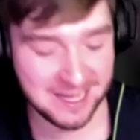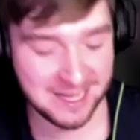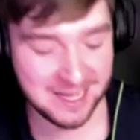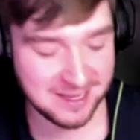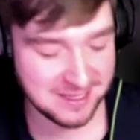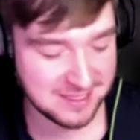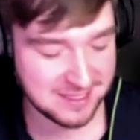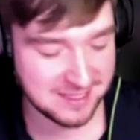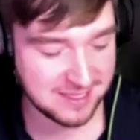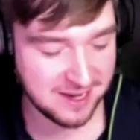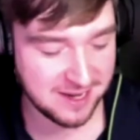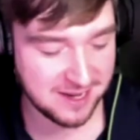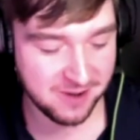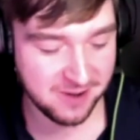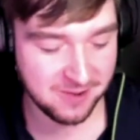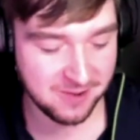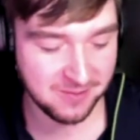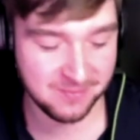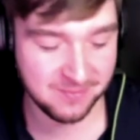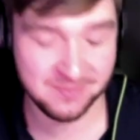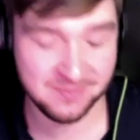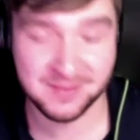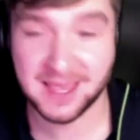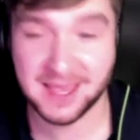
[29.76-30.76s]
So,
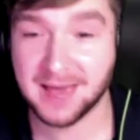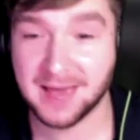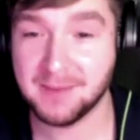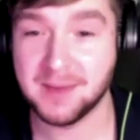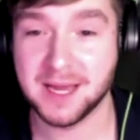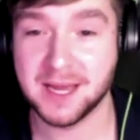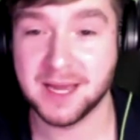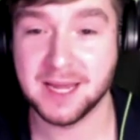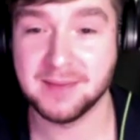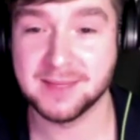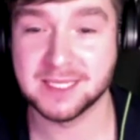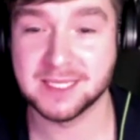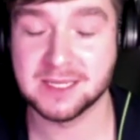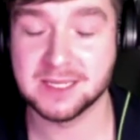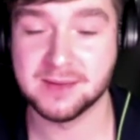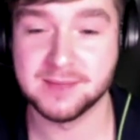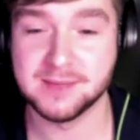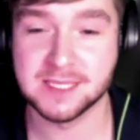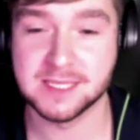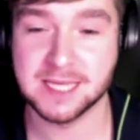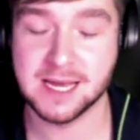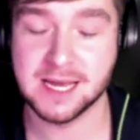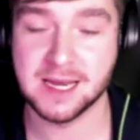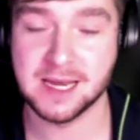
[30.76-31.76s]
my name is
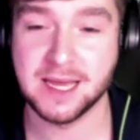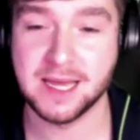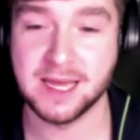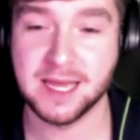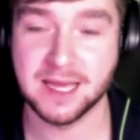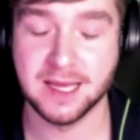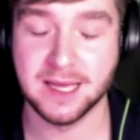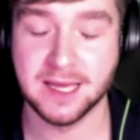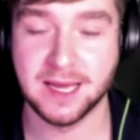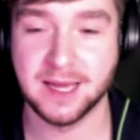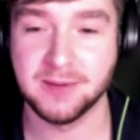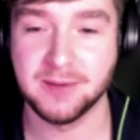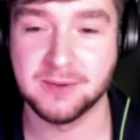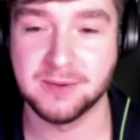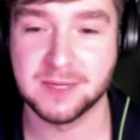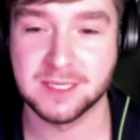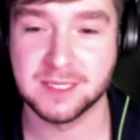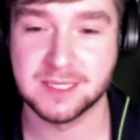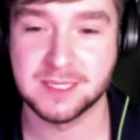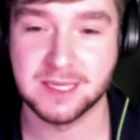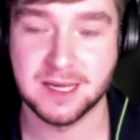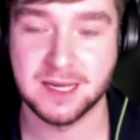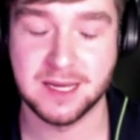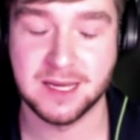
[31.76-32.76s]
Thomas Henley. I
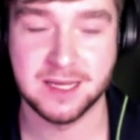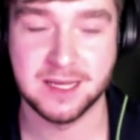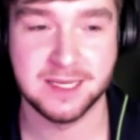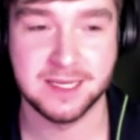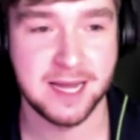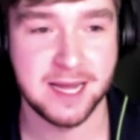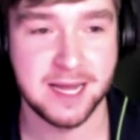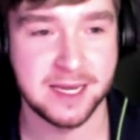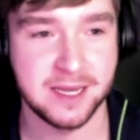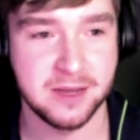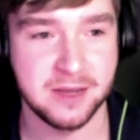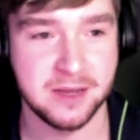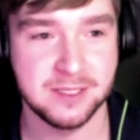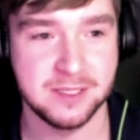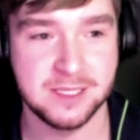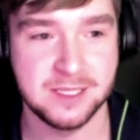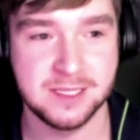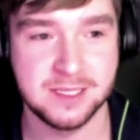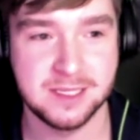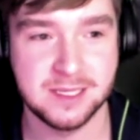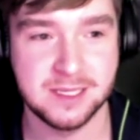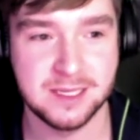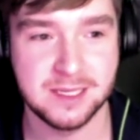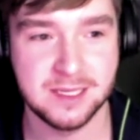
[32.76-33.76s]
was
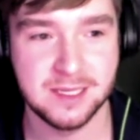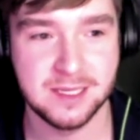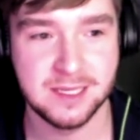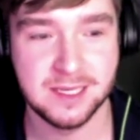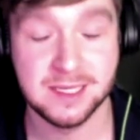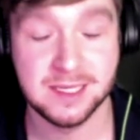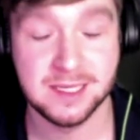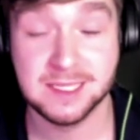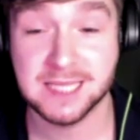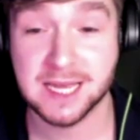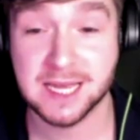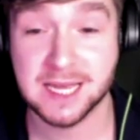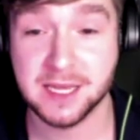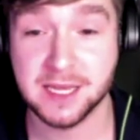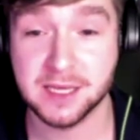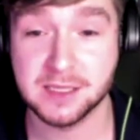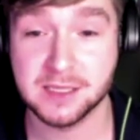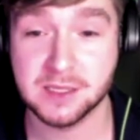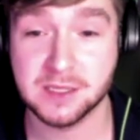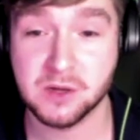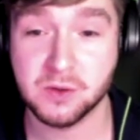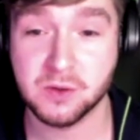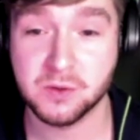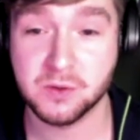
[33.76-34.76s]
diagnosed 10
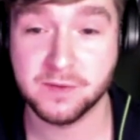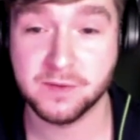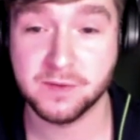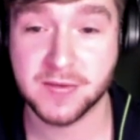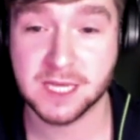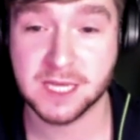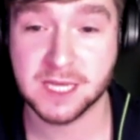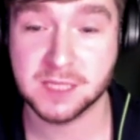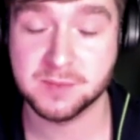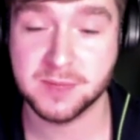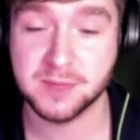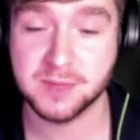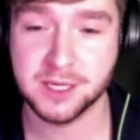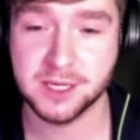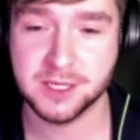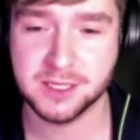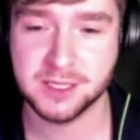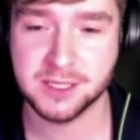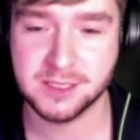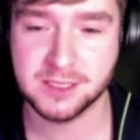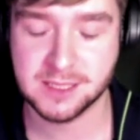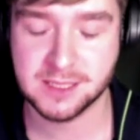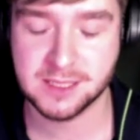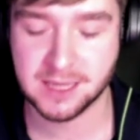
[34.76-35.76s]
years old with
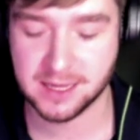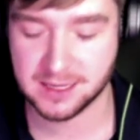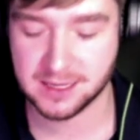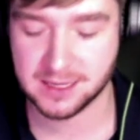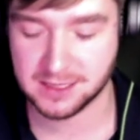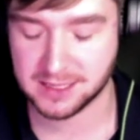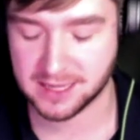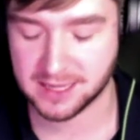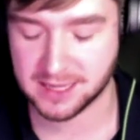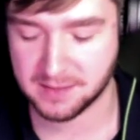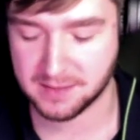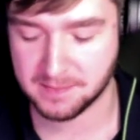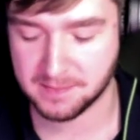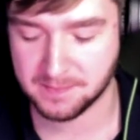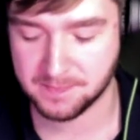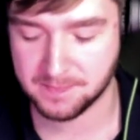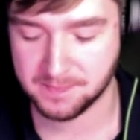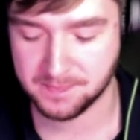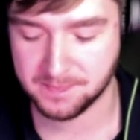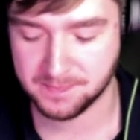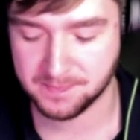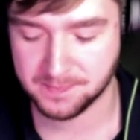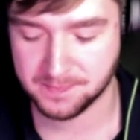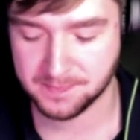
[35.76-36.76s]
Asperger's and
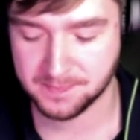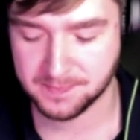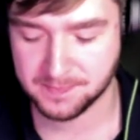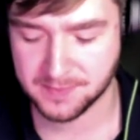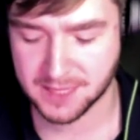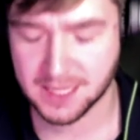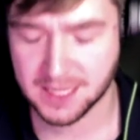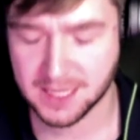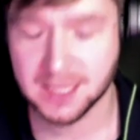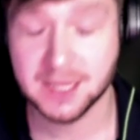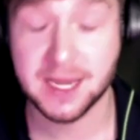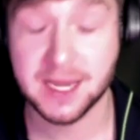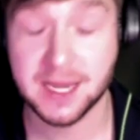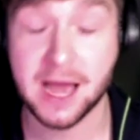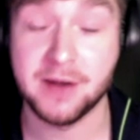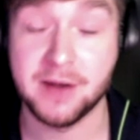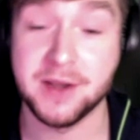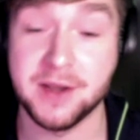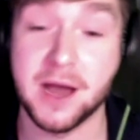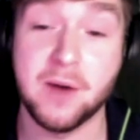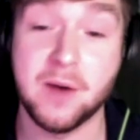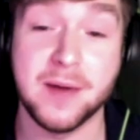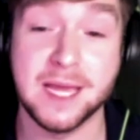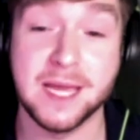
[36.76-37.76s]
now
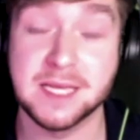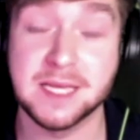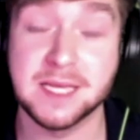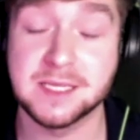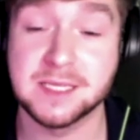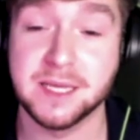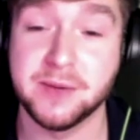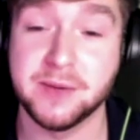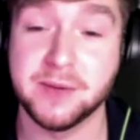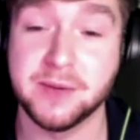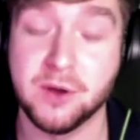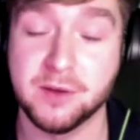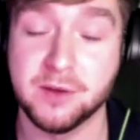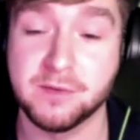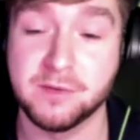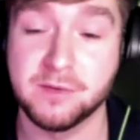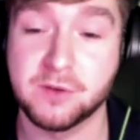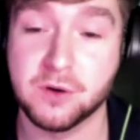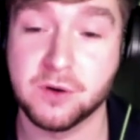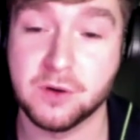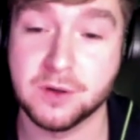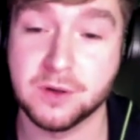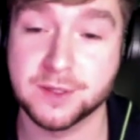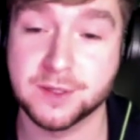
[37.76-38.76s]
ASD1, of
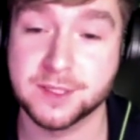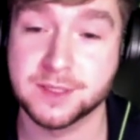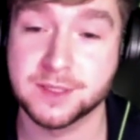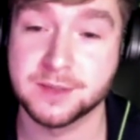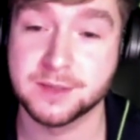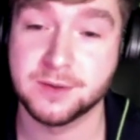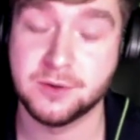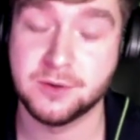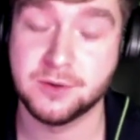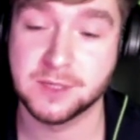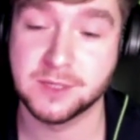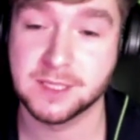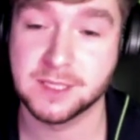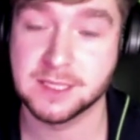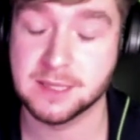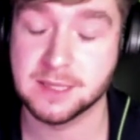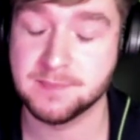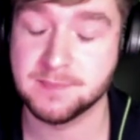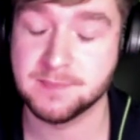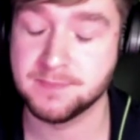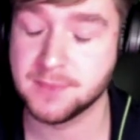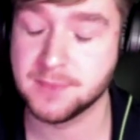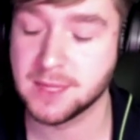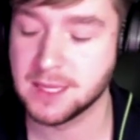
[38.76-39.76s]
course,
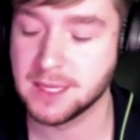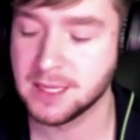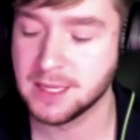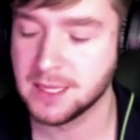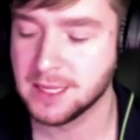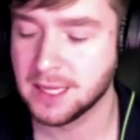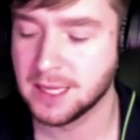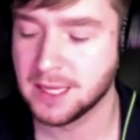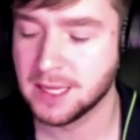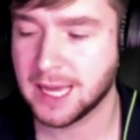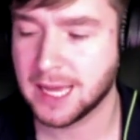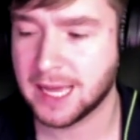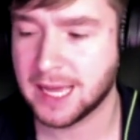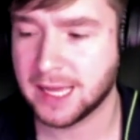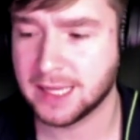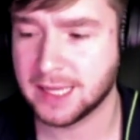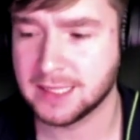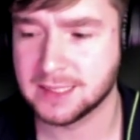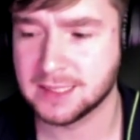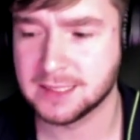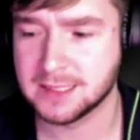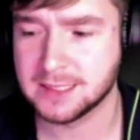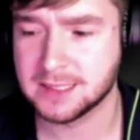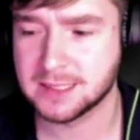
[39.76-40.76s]
autism.
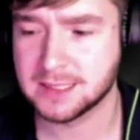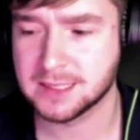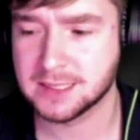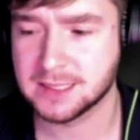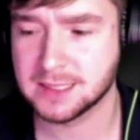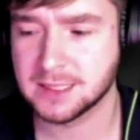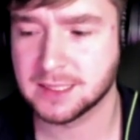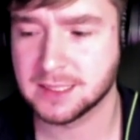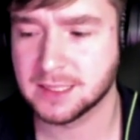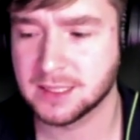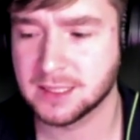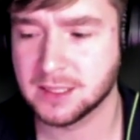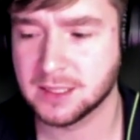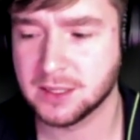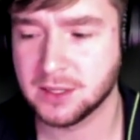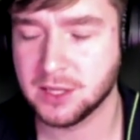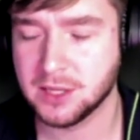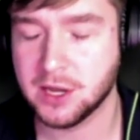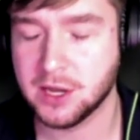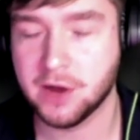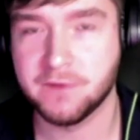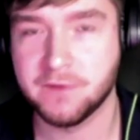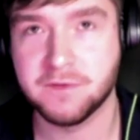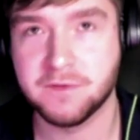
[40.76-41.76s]
And,
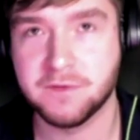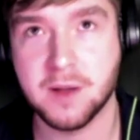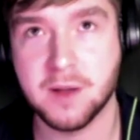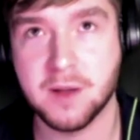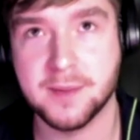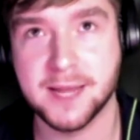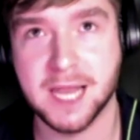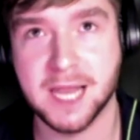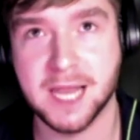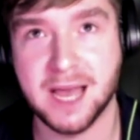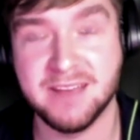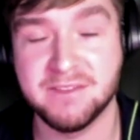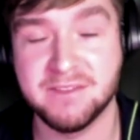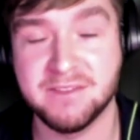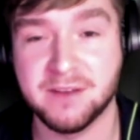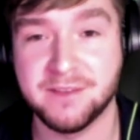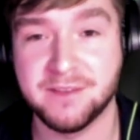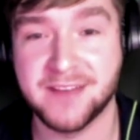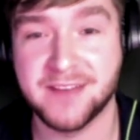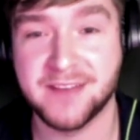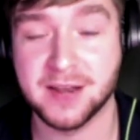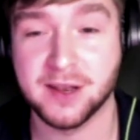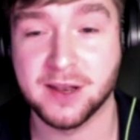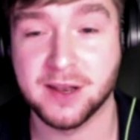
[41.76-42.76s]
throughout my life, I've
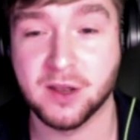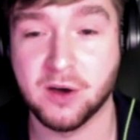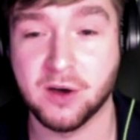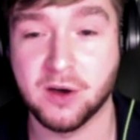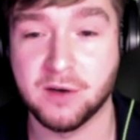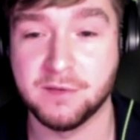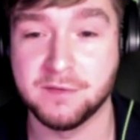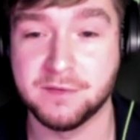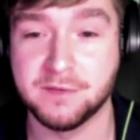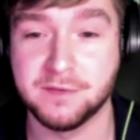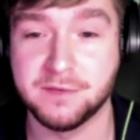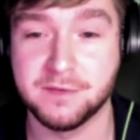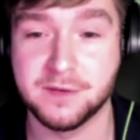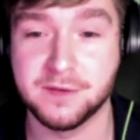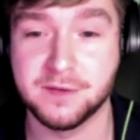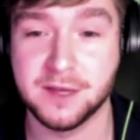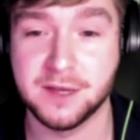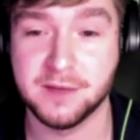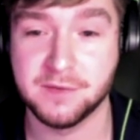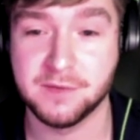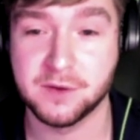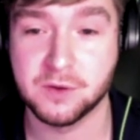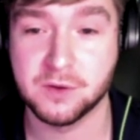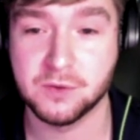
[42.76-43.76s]
had a lot of
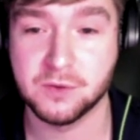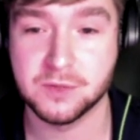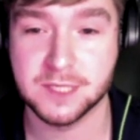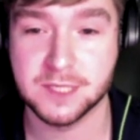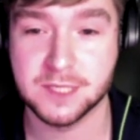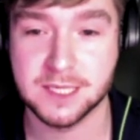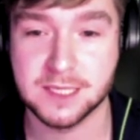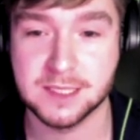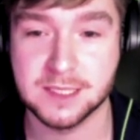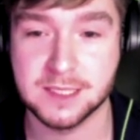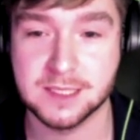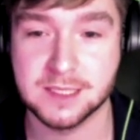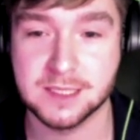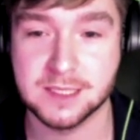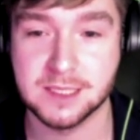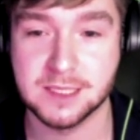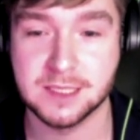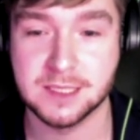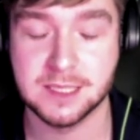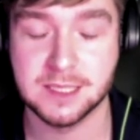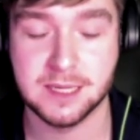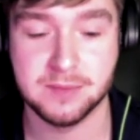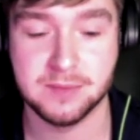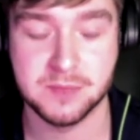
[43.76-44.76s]
difficulties in
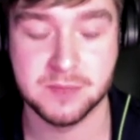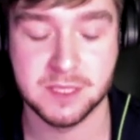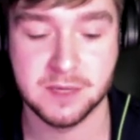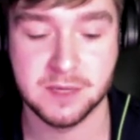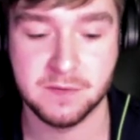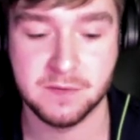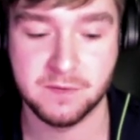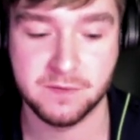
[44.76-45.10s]
terms of